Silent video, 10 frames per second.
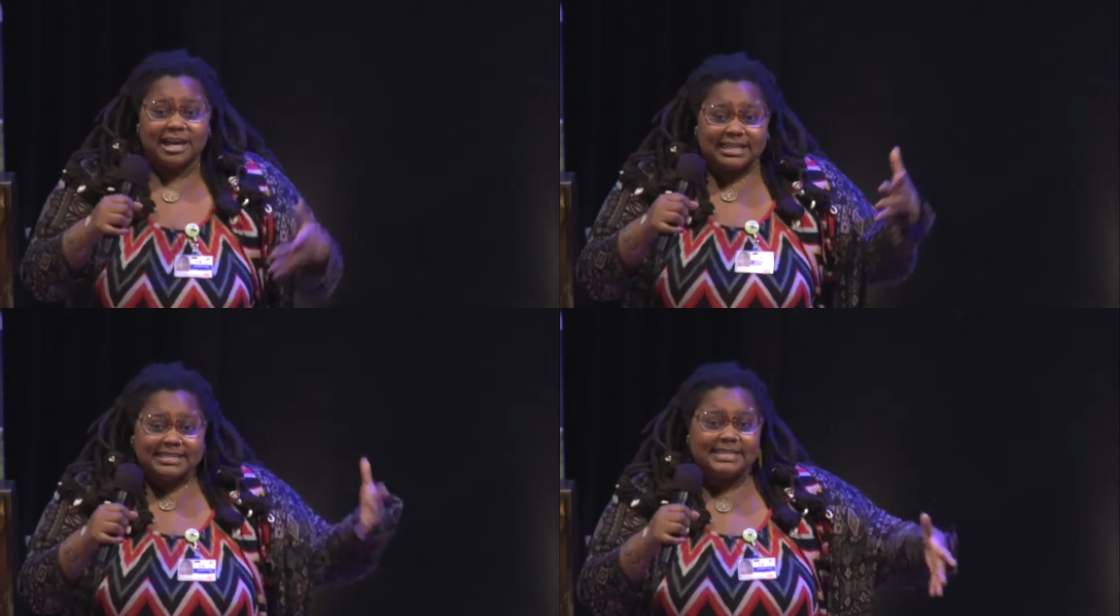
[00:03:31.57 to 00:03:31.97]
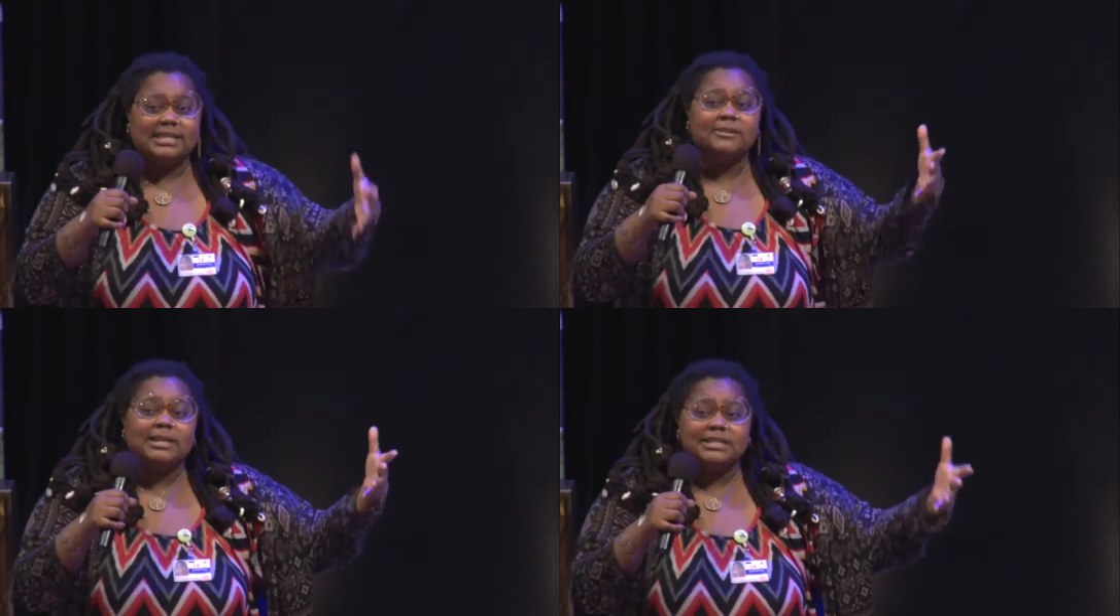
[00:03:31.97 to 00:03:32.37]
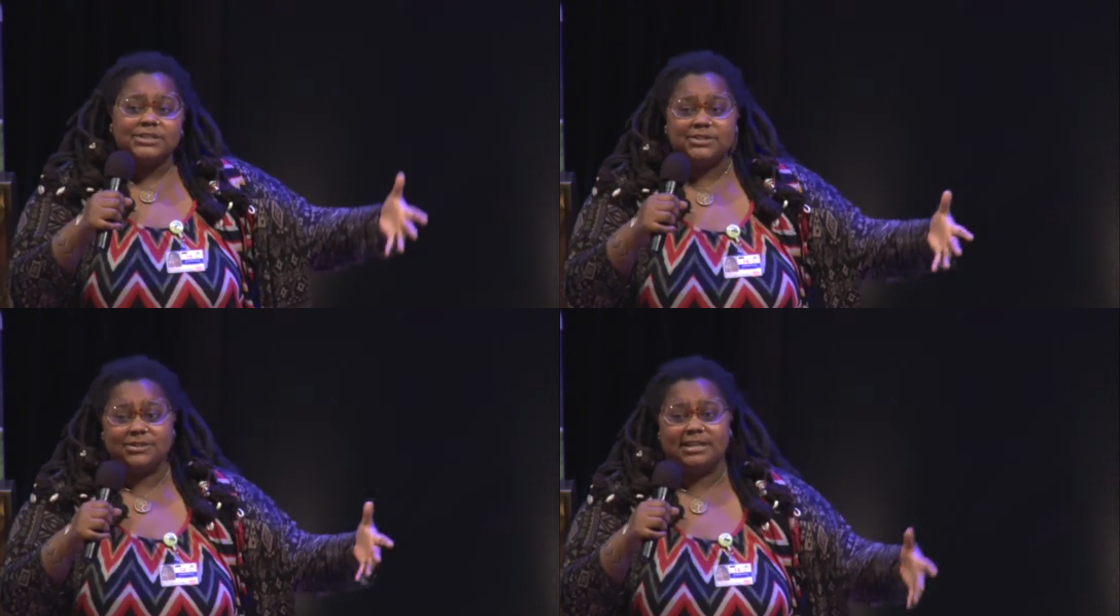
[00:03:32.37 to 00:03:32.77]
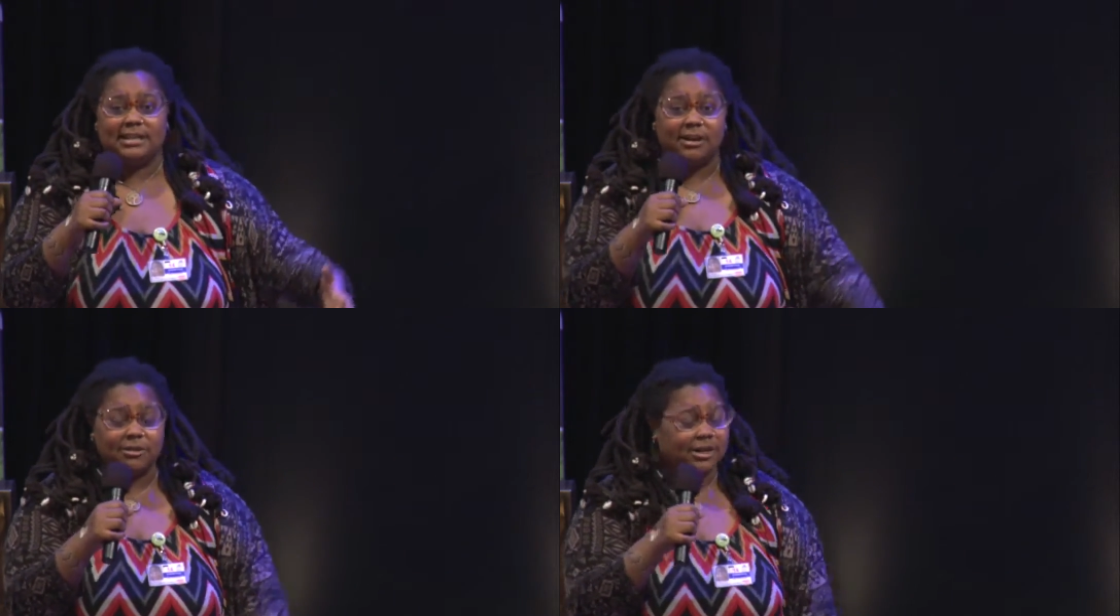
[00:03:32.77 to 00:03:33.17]
a citywide student
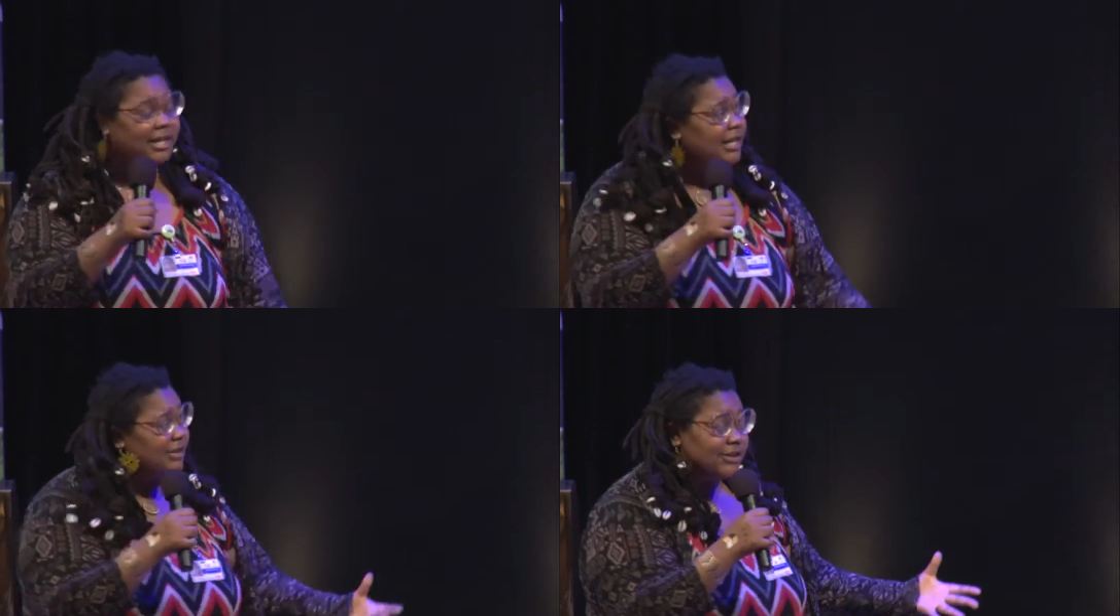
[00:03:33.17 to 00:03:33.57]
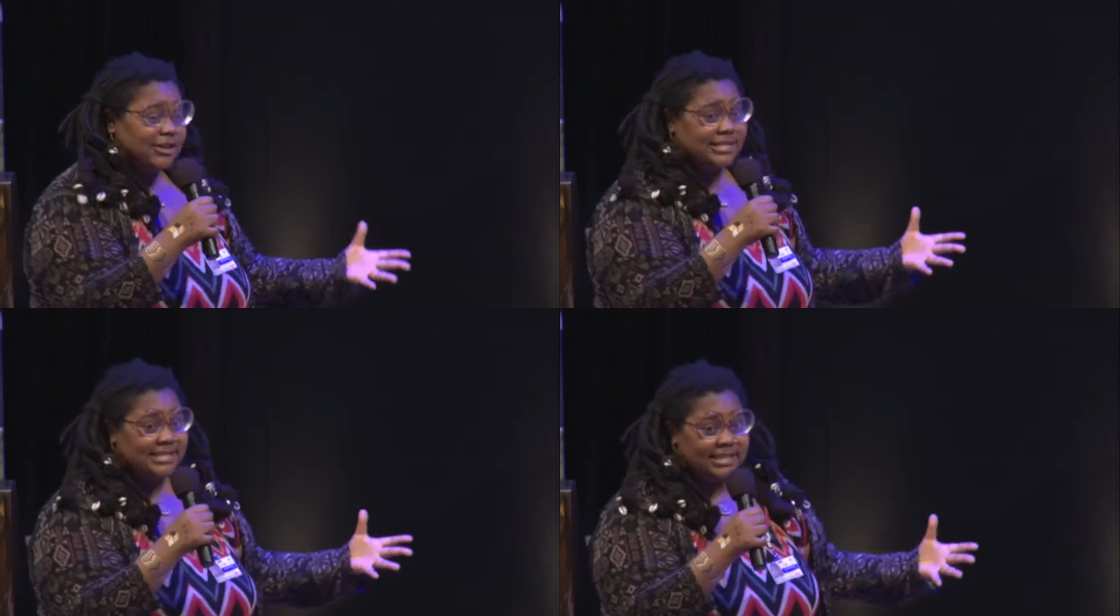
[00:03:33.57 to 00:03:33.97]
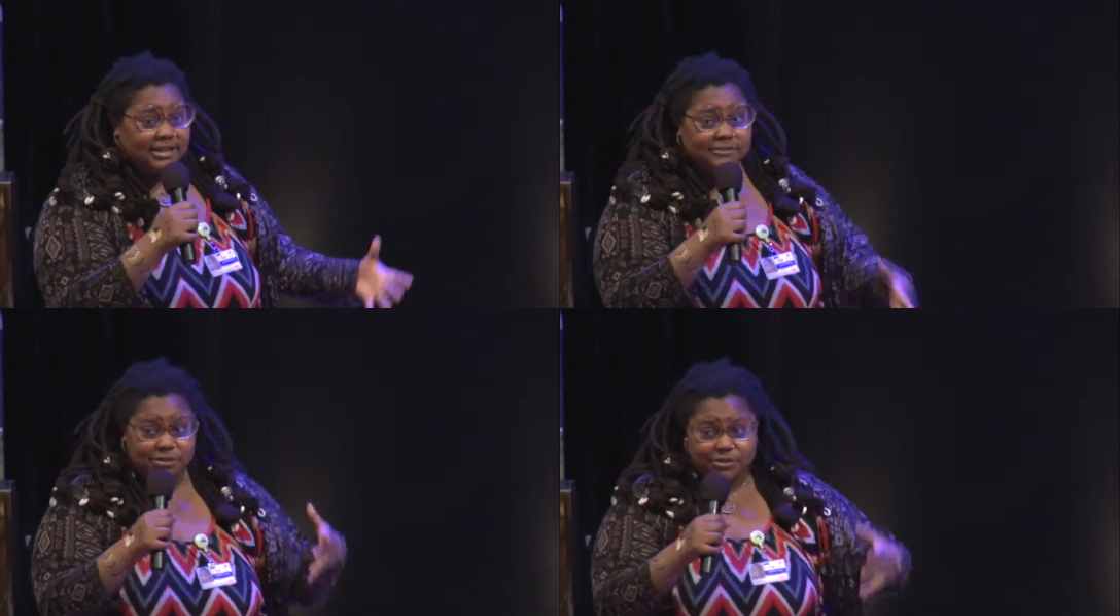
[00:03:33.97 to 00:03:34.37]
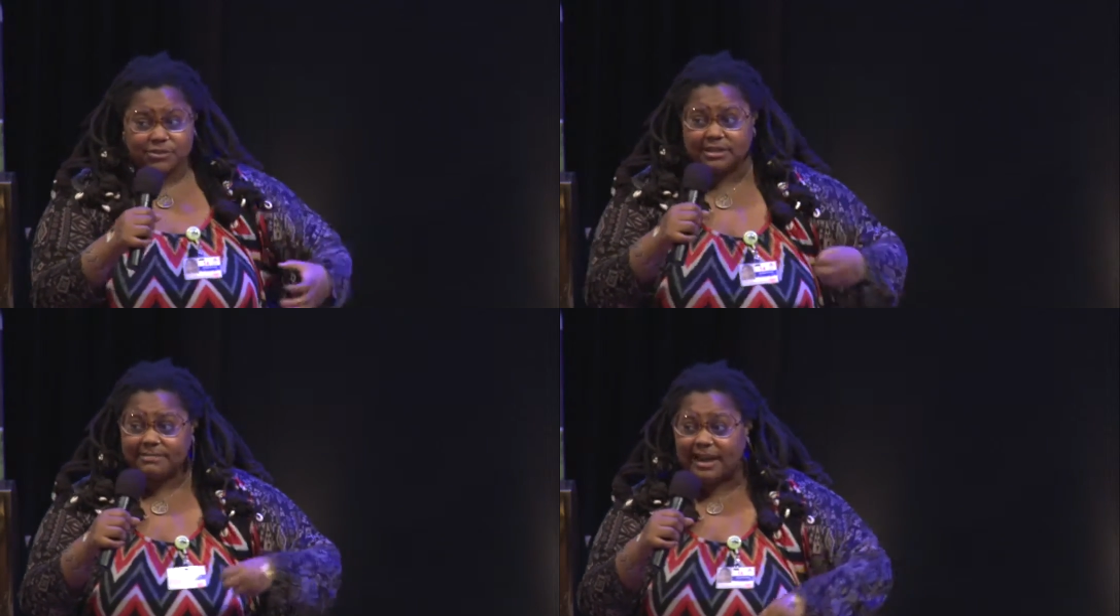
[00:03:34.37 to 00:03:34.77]
network in New York City for
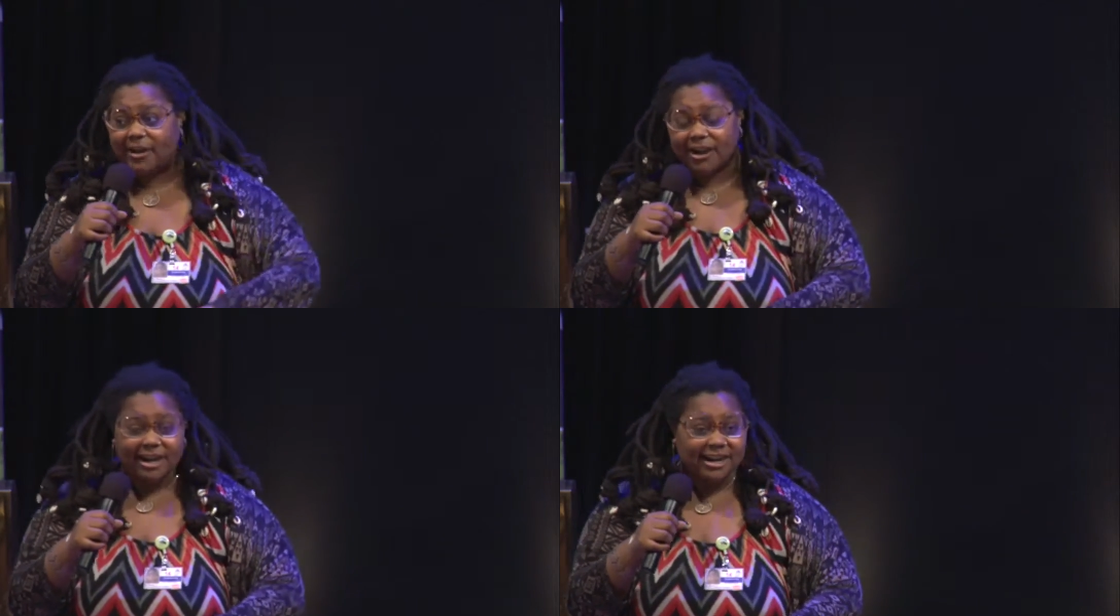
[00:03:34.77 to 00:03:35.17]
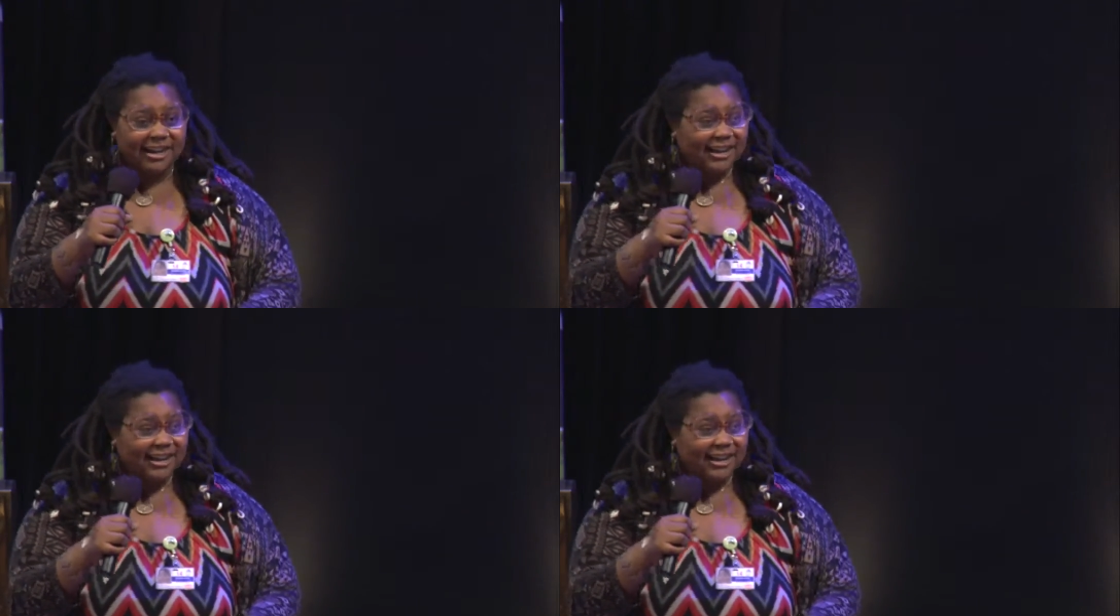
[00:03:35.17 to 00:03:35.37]
student power,